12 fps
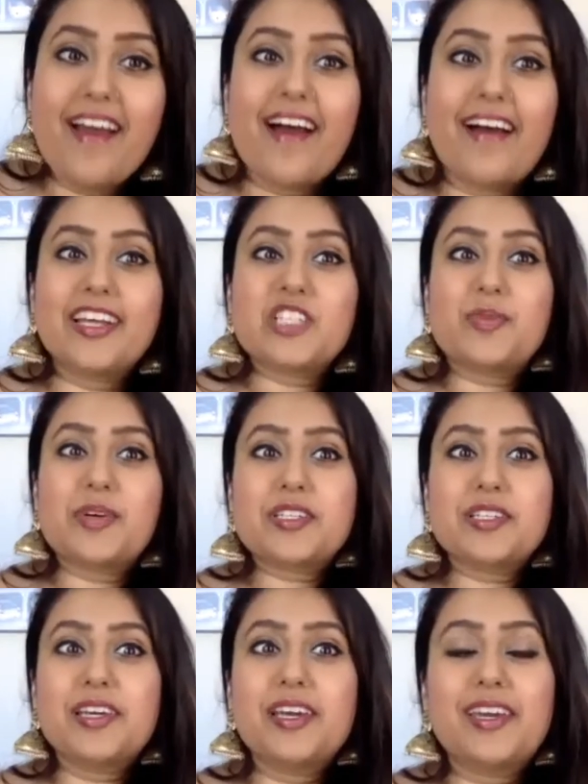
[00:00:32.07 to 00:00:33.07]
And
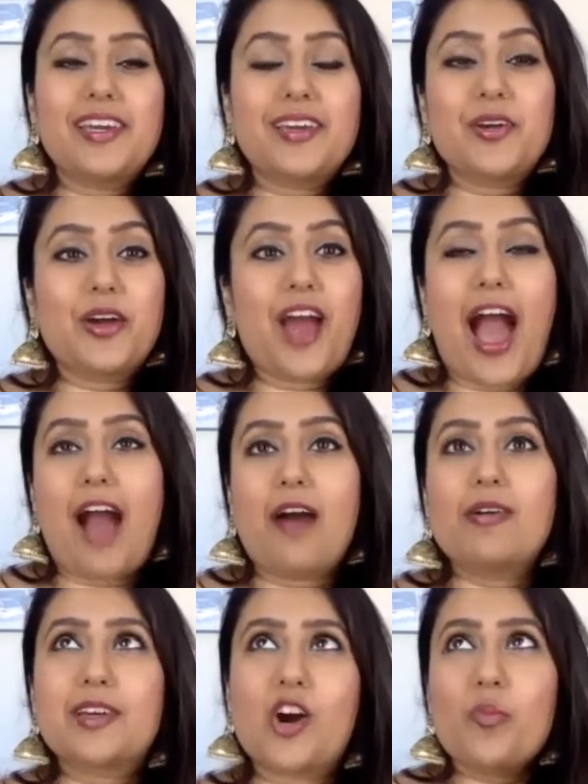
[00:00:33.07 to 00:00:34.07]
especially, you know, I was
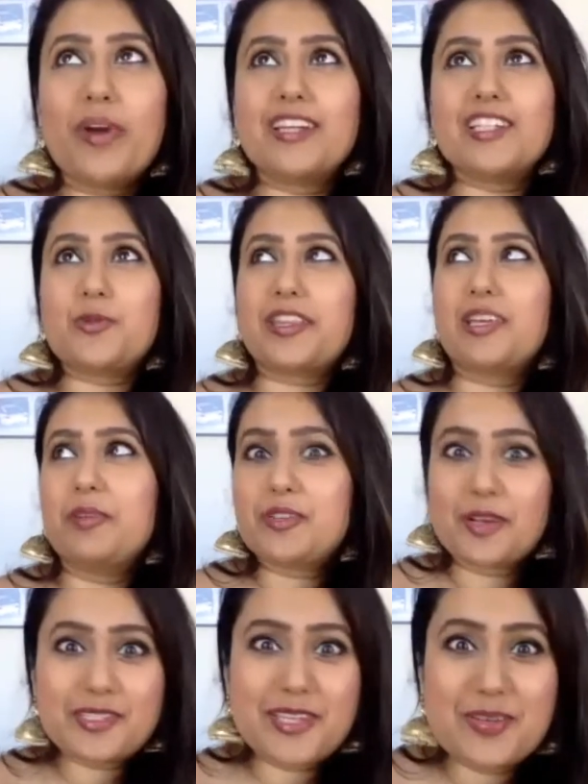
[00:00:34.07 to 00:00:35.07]
like, oh man, Swetha Misra
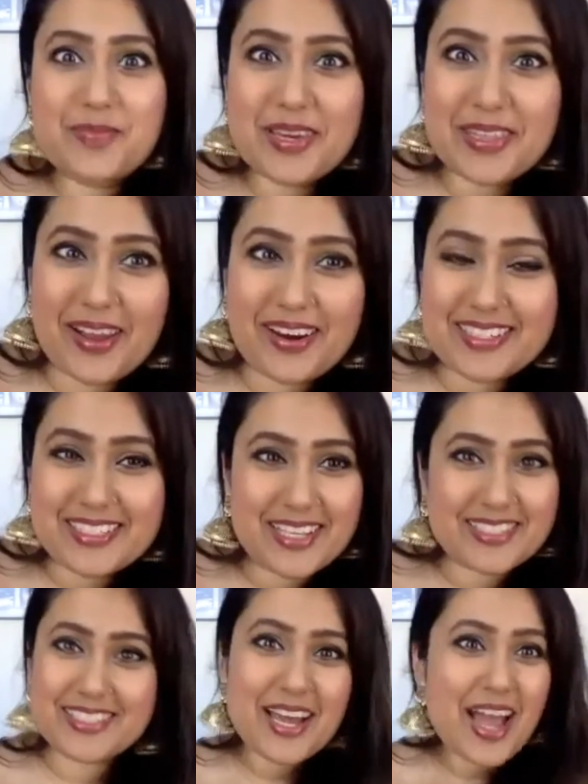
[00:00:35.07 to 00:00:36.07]
is going to be there.
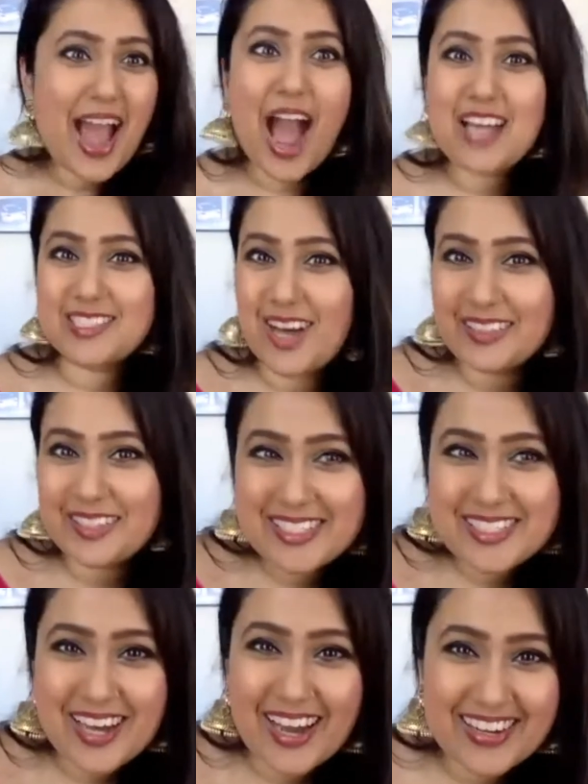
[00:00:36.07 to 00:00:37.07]
She's has all these
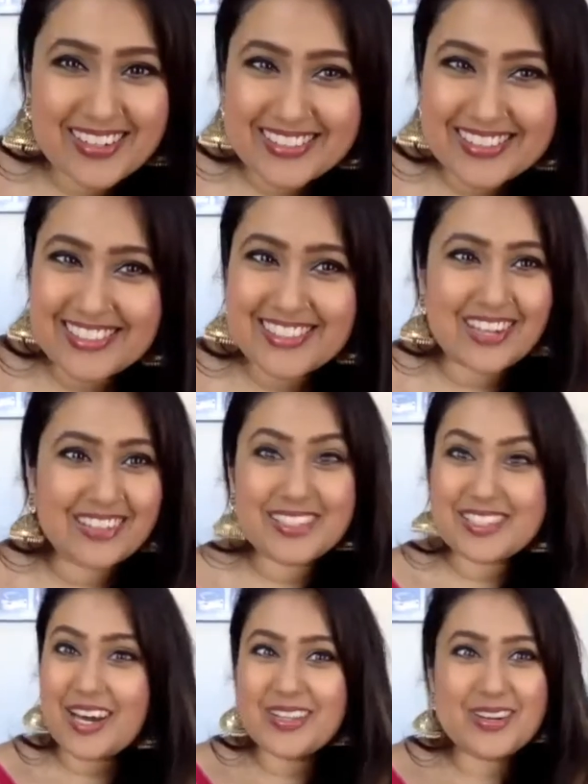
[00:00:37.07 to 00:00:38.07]
titles and all these
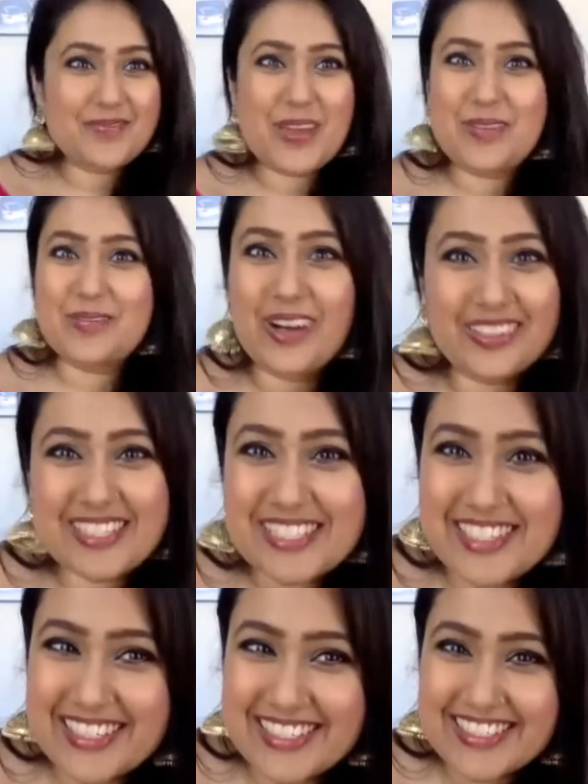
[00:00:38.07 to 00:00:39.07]
other people, all these
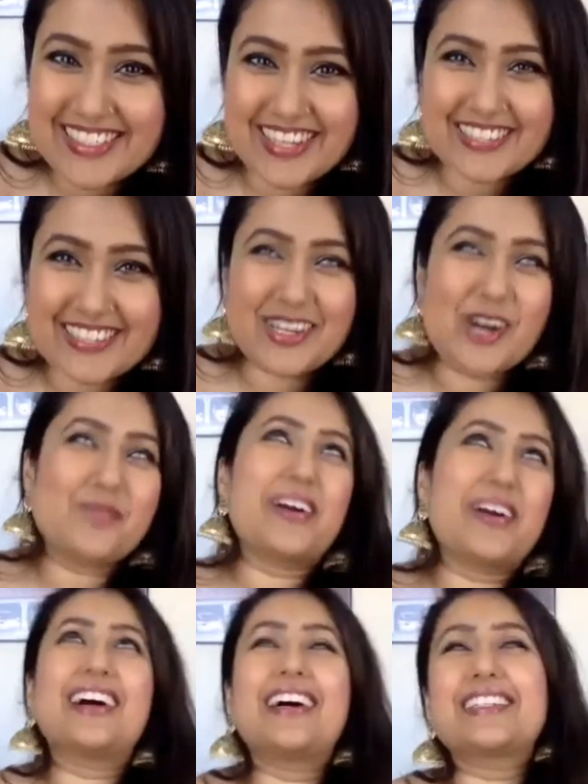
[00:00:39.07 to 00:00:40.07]
judges. I was like, oh my
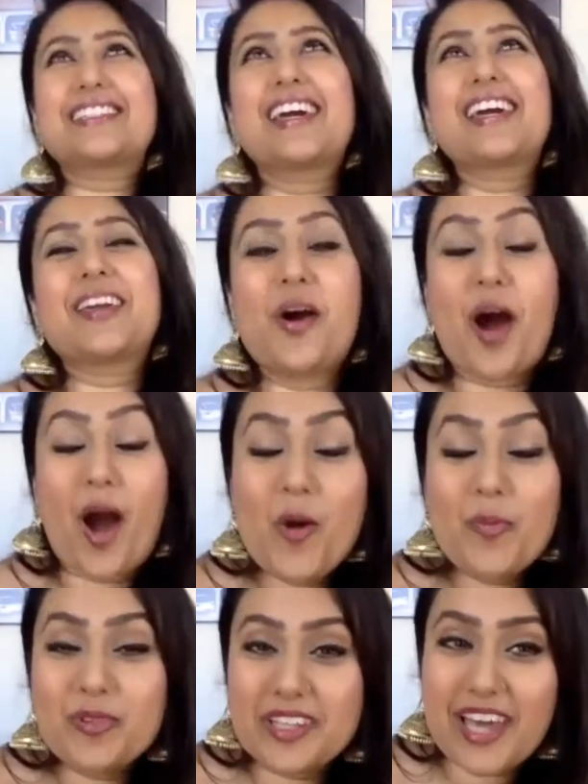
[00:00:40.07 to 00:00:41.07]
gosh, like, you know,
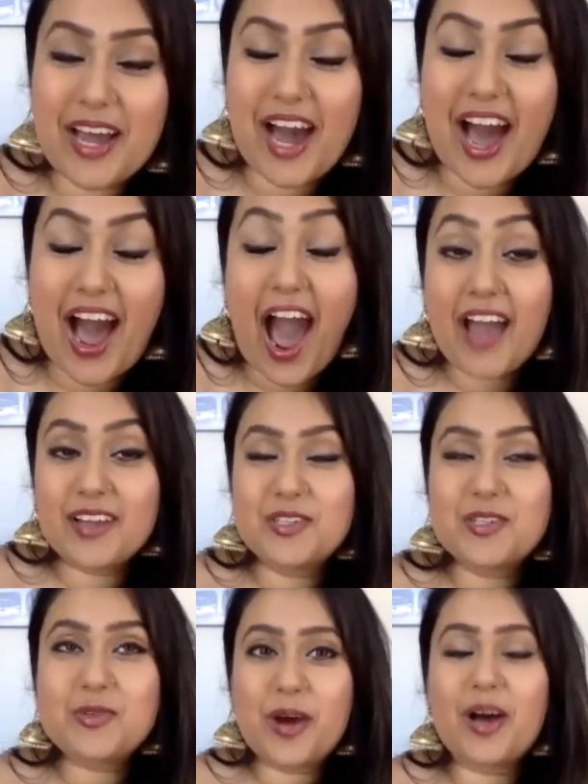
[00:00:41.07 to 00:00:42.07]
hopefully I, I
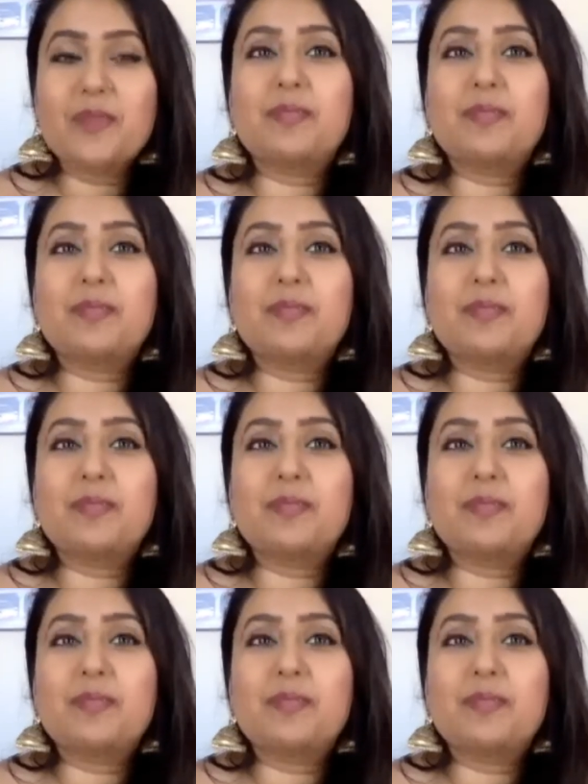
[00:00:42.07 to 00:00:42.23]
do well.